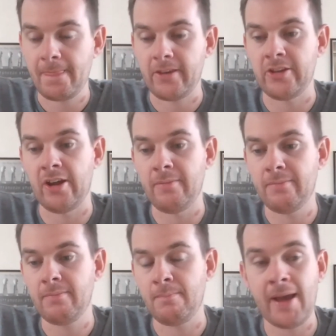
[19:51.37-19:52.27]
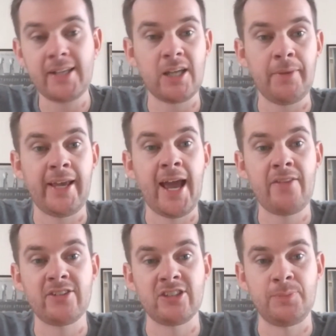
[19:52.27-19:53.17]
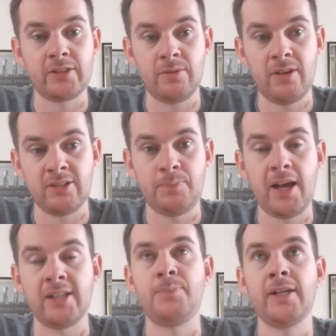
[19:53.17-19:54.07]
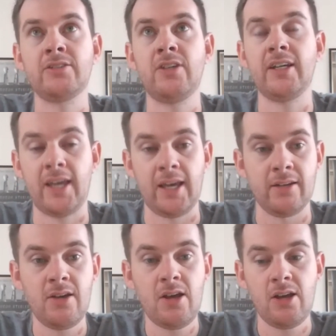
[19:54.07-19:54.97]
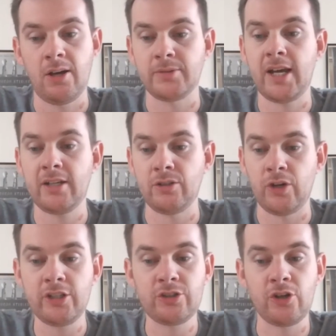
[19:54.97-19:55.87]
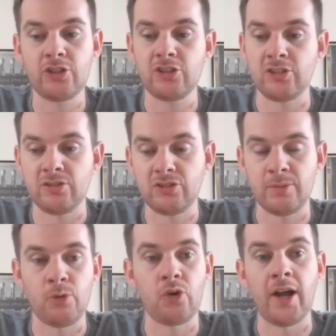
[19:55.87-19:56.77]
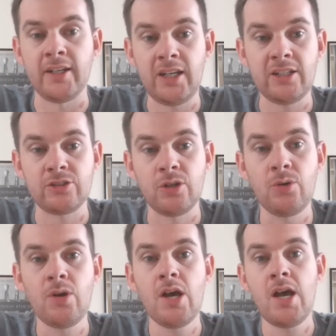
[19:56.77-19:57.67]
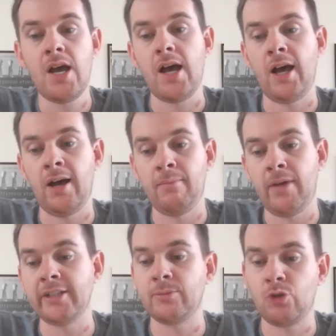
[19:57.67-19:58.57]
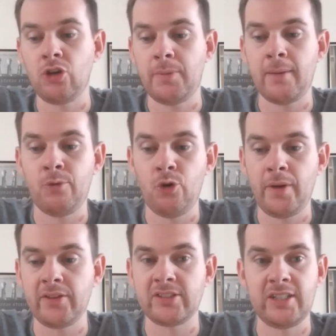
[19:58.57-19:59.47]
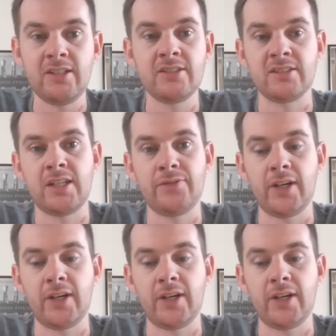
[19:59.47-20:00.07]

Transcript: you know make something out of this as best as, as best I can. I'm starting to research into some more ideas too, um, as I'm talking about more about the Steelers and stuff